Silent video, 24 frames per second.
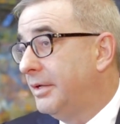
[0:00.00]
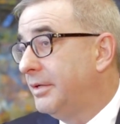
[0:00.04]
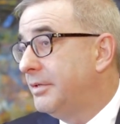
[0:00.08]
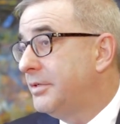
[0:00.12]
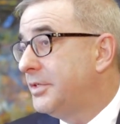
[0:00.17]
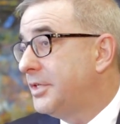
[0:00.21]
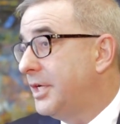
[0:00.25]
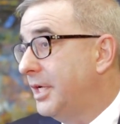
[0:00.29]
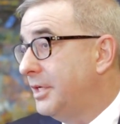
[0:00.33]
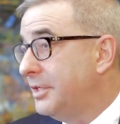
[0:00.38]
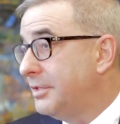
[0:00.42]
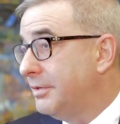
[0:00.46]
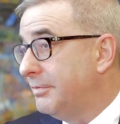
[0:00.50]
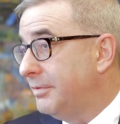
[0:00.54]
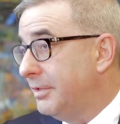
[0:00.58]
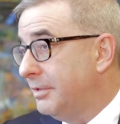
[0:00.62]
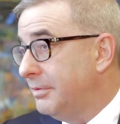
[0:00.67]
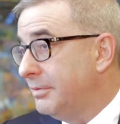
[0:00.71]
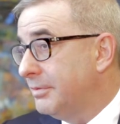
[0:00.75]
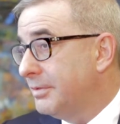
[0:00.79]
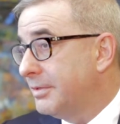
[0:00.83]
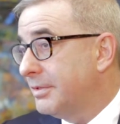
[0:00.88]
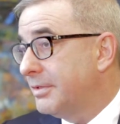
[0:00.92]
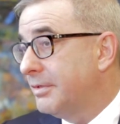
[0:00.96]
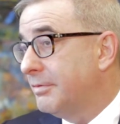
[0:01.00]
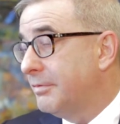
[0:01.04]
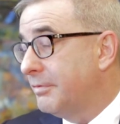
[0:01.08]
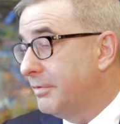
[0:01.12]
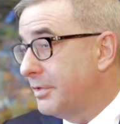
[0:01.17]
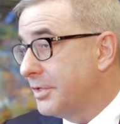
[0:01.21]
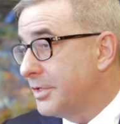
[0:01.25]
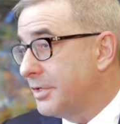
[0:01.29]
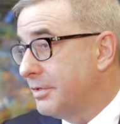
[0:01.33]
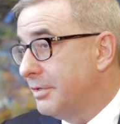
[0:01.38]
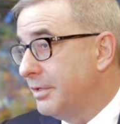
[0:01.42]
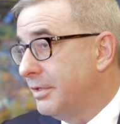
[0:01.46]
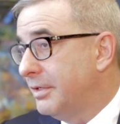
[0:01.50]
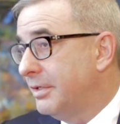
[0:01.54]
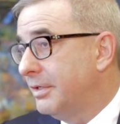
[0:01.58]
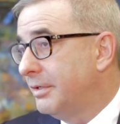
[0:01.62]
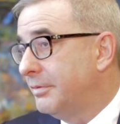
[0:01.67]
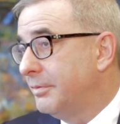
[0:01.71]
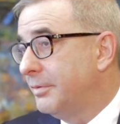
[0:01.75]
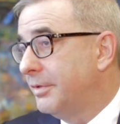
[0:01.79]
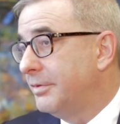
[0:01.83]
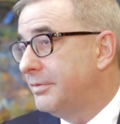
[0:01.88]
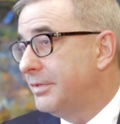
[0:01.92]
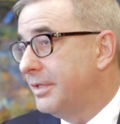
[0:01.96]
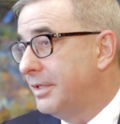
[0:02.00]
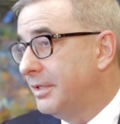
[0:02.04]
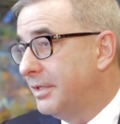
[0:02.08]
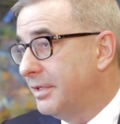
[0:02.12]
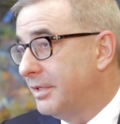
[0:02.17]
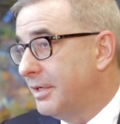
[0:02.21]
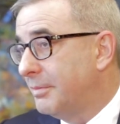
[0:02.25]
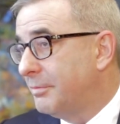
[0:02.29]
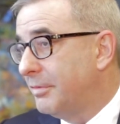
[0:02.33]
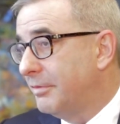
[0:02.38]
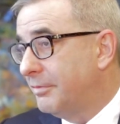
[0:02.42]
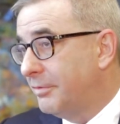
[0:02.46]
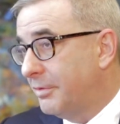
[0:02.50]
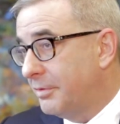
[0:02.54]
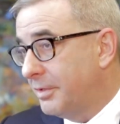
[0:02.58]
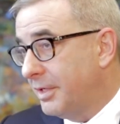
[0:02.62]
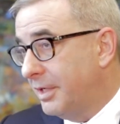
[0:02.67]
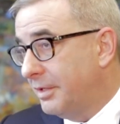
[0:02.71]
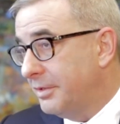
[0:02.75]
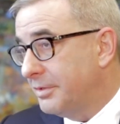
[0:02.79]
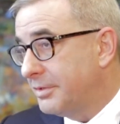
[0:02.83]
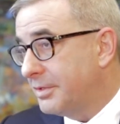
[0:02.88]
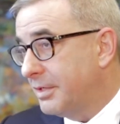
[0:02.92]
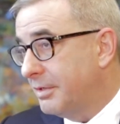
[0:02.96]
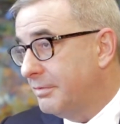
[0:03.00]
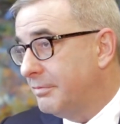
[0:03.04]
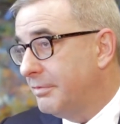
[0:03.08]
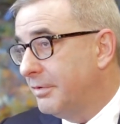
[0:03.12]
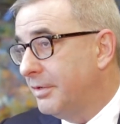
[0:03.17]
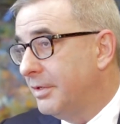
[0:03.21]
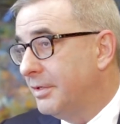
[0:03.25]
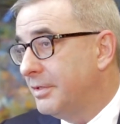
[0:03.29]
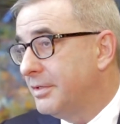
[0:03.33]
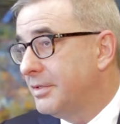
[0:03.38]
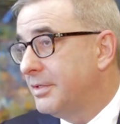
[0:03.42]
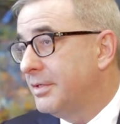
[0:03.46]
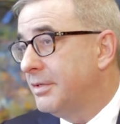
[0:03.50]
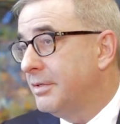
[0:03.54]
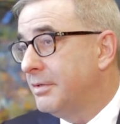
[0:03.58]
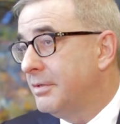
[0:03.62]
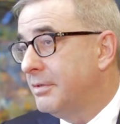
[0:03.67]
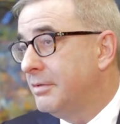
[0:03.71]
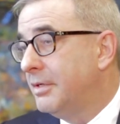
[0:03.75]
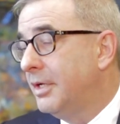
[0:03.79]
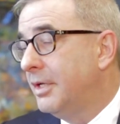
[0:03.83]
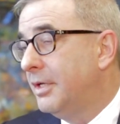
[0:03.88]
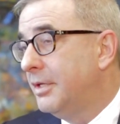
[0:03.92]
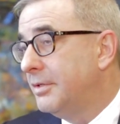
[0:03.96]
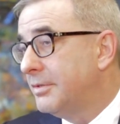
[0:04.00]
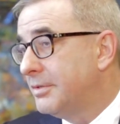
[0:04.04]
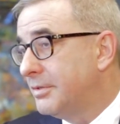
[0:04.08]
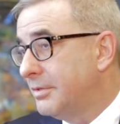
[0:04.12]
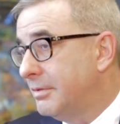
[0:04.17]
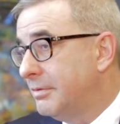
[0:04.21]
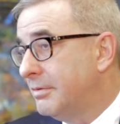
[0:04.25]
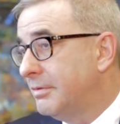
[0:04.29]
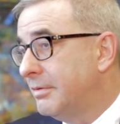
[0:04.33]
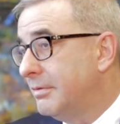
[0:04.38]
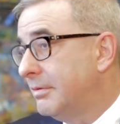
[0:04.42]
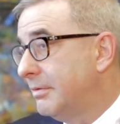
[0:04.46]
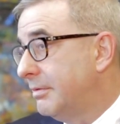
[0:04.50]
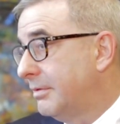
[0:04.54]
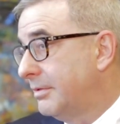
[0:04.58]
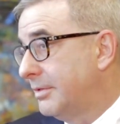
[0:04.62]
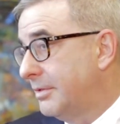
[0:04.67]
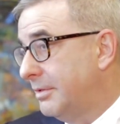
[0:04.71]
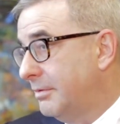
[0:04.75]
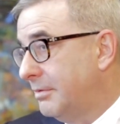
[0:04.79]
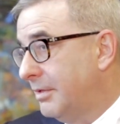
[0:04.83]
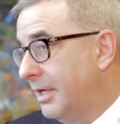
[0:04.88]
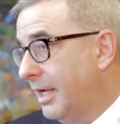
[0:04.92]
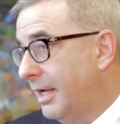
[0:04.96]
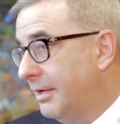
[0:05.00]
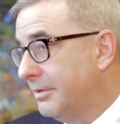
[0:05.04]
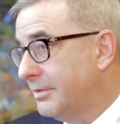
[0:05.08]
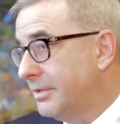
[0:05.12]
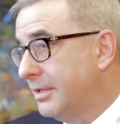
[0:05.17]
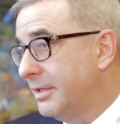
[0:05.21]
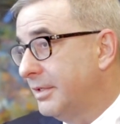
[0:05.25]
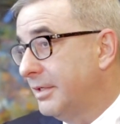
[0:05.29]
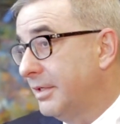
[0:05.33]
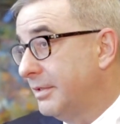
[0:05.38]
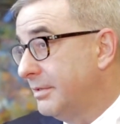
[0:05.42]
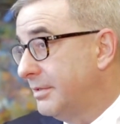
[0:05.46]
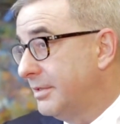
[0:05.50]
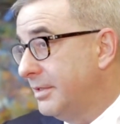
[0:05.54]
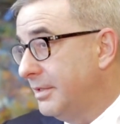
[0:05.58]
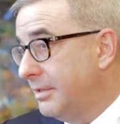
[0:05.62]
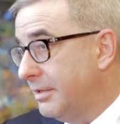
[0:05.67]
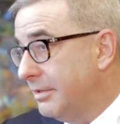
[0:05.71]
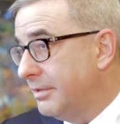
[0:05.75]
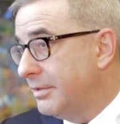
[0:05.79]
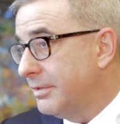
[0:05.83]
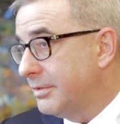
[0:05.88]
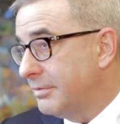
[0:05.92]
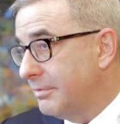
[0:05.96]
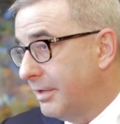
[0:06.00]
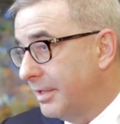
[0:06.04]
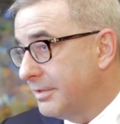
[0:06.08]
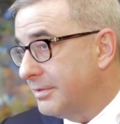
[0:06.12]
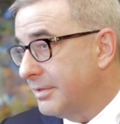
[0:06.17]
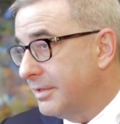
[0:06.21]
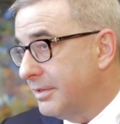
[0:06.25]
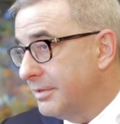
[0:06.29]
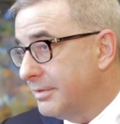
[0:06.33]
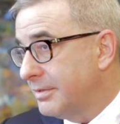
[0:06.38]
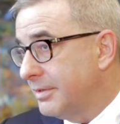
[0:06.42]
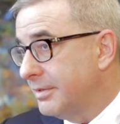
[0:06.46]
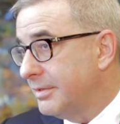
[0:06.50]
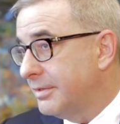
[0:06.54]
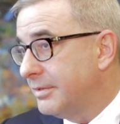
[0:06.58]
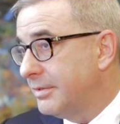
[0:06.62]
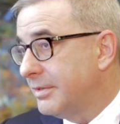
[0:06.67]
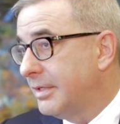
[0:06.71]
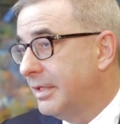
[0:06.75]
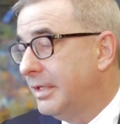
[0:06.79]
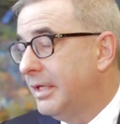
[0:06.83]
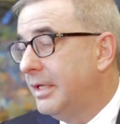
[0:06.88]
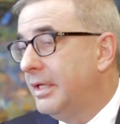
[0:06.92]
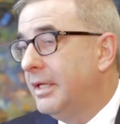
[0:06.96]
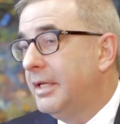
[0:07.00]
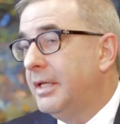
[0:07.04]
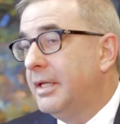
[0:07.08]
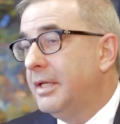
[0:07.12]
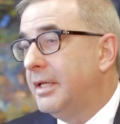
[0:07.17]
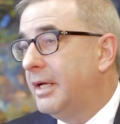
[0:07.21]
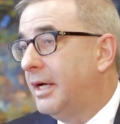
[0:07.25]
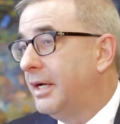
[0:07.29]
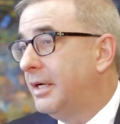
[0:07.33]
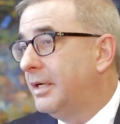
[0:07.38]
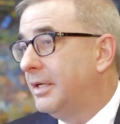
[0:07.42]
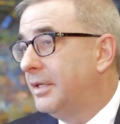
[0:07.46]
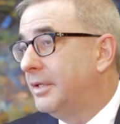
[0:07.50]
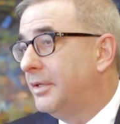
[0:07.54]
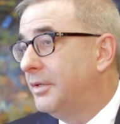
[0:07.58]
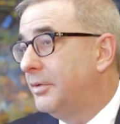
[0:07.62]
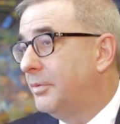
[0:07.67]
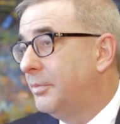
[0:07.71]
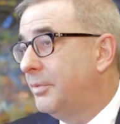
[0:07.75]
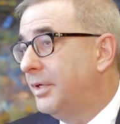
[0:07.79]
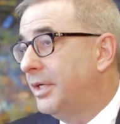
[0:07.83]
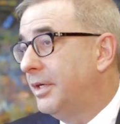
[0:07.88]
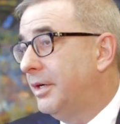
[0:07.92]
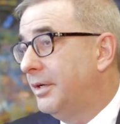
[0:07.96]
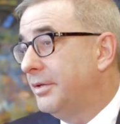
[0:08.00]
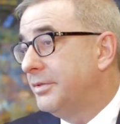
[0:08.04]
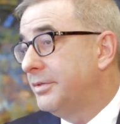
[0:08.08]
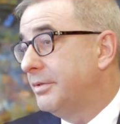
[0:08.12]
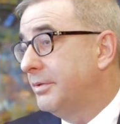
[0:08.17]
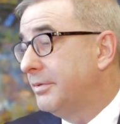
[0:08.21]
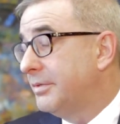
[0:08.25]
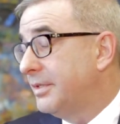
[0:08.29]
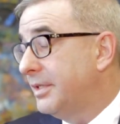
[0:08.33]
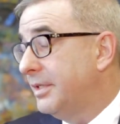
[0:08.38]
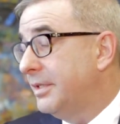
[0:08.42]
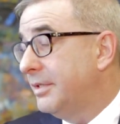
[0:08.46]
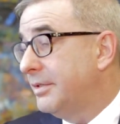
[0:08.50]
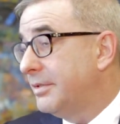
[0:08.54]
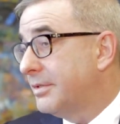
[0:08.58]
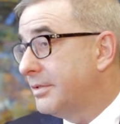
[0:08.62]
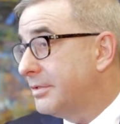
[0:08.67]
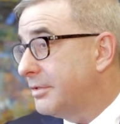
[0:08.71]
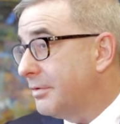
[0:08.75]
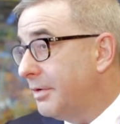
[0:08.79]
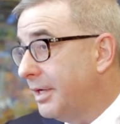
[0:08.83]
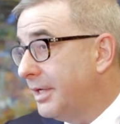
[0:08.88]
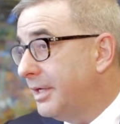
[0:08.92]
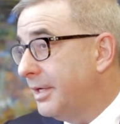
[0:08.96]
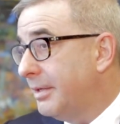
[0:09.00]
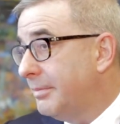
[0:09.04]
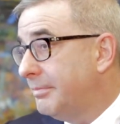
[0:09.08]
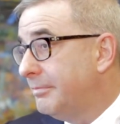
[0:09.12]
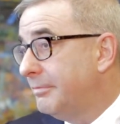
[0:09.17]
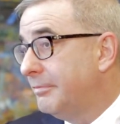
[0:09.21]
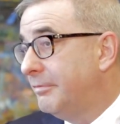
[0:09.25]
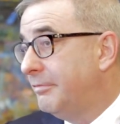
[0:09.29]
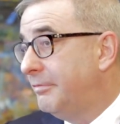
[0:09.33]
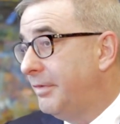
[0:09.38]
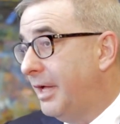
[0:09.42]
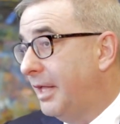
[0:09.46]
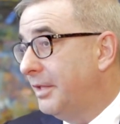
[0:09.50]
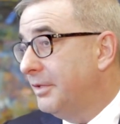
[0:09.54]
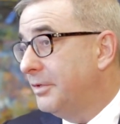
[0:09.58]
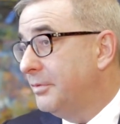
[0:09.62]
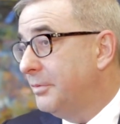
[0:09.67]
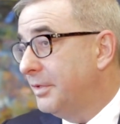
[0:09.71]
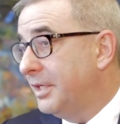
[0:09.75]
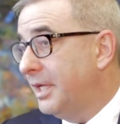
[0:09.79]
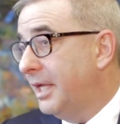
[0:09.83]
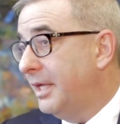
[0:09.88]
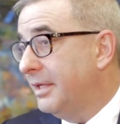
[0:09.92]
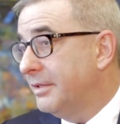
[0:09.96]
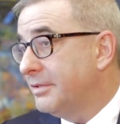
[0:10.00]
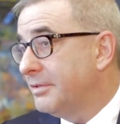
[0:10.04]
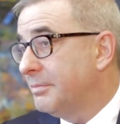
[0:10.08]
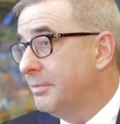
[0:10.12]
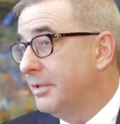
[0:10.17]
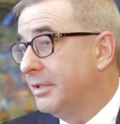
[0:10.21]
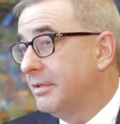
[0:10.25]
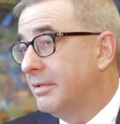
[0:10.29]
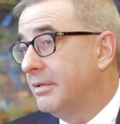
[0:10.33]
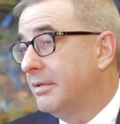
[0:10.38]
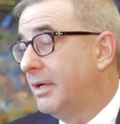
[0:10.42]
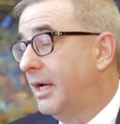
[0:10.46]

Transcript: change of use for sure, and we've seen a number of hotels convert to student housing and seniors residences. We also see straight up value enhancement,